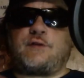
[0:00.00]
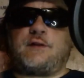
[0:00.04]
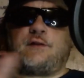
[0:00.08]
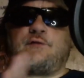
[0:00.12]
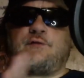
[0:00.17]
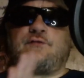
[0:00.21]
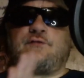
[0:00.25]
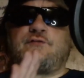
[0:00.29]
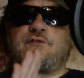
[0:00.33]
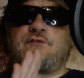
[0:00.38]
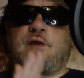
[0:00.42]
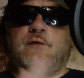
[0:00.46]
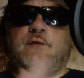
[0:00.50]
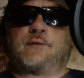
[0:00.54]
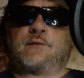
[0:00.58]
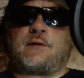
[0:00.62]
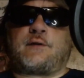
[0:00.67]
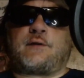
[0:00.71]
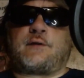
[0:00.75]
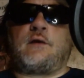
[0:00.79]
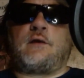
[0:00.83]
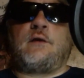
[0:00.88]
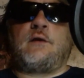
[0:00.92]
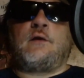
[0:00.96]
in
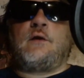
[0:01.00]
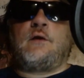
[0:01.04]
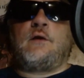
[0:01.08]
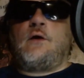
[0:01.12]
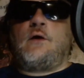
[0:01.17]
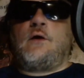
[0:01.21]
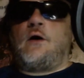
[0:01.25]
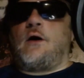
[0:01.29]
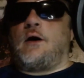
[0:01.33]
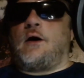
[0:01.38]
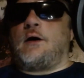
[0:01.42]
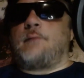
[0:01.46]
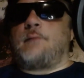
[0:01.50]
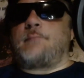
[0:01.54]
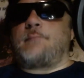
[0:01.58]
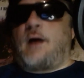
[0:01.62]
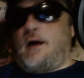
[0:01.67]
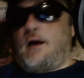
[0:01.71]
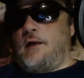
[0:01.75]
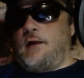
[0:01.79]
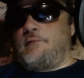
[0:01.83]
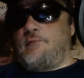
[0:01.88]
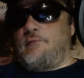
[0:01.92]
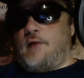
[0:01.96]
selling
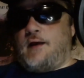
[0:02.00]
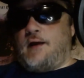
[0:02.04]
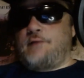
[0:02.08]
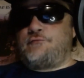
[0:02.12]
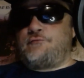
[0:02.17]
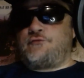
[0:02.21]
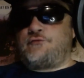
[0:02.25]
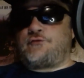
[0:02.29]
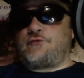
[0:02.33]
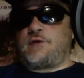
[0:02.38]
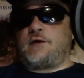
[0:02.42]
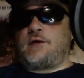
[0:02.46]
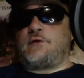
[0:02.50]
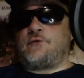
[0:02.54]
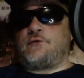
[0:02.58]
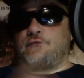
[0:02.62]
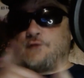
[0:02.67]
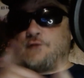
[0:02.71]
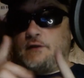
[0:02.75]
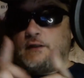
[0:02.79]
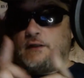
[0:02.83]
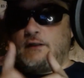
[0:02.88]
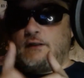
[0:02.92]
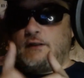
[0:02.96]
on live
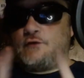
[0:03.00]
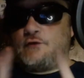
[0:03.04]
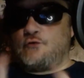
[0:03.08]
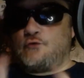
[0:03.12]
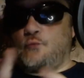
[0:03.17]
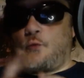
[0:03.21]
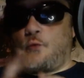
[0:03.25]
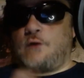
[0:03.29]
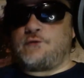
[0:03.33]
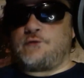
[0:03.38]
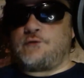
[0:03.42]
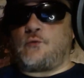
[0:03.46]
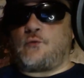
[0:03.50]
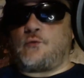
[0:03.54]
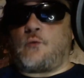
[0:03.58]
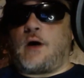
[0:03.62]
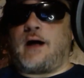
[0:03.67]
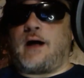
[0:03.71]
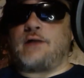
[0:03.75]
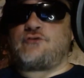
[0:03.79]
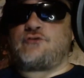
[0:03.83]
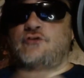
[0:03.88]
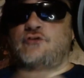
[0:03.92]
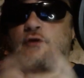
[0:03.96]
sales, he is one to
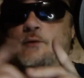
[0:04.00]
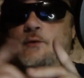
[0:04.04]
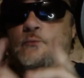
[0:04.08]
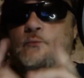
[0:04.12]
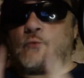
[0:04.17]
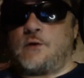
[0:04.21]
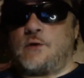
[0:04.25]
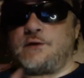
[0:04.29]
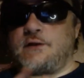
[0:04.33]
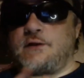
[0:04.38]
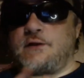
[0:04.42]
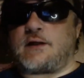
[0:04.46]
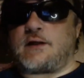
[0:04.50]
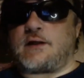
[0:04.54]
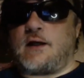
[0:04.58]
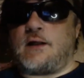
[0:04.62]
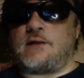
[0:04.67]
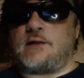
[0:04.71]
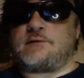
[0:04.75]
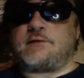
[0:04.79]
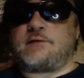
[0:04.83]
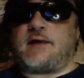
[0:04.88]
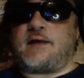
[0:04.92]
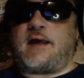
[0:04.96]
watch and one to
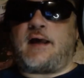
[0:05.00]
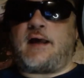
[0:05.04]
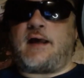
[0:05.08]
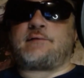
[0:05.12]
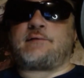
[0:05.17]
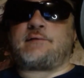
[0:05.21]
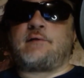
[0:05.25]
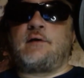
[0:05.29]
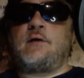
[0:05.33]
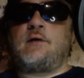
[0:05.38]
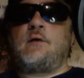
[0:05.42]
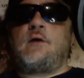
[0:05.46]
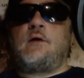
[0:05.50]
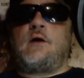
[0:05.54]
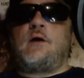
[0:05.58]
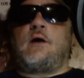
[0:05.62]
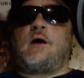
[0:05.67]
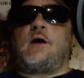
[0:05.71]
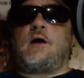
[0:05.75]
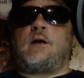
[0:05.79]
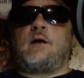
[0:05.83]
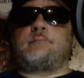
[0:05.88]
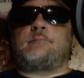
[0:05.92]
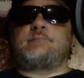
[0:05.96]
contact.
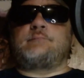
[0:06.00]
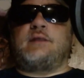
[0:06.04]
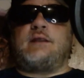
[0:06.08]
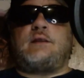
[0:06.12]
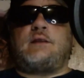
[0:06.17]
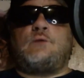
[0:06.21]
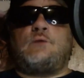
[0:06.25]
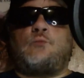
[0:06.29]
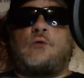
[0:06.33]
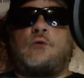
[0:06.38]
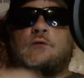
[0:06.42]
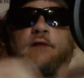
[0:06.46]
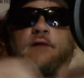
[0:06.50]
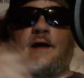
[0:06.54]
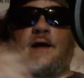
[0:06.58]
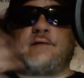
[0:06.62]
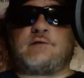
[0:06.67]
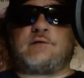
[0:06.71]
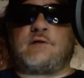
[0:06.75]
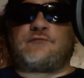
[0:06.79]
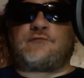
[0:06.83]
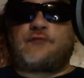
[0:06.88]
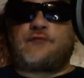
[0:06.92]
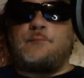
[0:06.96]
He will
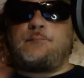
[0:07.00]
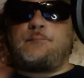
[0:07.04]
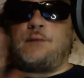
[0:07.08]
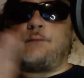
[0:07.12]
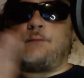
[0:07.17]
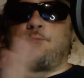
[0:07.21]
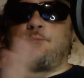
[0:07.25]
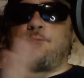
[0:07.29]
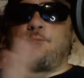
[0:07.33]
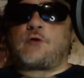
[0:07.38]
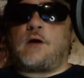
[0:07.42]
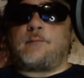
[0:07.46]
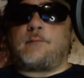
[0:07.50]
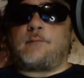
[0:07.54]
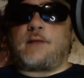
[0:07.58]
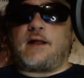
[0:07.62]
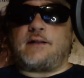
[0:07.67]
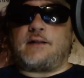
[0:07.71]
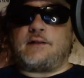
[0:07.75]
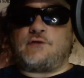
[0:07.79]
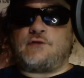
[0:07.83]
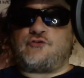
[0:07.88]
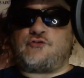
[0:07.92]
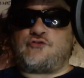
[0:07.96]
let different people come
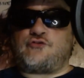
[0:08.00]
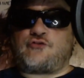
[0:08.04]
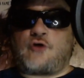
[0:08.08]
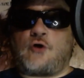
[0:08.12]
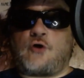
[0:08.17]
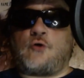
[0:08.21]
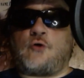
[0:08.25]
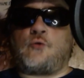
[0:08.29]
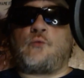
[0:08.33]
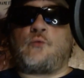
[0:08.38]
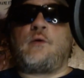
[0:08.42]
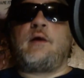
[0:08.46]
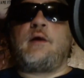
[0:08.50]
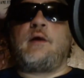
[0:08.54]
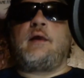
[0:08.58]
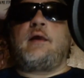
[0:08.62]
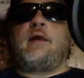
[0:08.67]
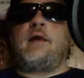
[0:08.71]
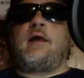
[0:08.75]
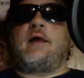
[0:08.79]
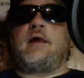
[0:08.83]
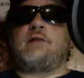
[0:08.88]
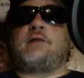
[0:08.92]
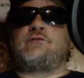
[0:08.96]
on his show
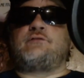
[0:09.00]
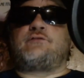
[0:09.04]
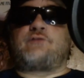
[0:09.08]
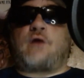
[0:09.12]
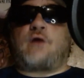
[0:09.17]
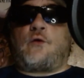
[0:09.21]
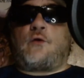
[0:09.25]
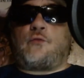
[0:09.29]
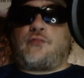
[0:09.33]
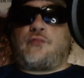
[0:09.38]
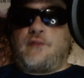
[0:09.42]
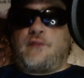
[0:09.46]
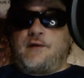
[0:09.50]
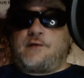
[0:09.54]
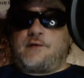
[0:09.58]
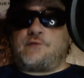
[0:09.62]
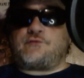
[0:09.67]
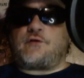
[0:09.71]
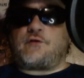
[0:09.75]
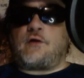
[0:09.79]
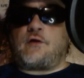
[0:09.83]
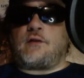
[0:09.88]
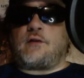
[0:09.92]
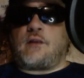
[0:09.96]
and sell
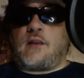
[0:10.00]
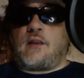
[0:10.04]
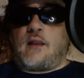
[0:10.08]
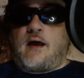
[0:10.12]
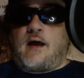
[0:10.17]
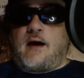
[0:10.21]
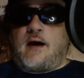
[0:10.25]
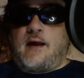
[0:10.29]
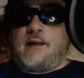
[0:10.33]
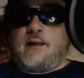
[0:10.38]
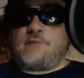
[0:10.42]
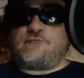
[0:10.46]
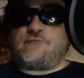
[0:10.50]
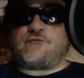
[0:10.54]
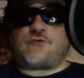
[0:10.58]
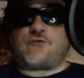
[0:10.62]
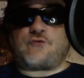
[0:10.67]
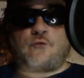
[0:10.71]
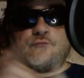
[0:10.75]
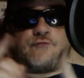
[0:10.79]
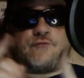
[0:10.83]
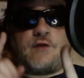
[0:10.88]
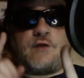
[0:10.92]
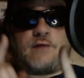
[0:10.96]
things live. So if you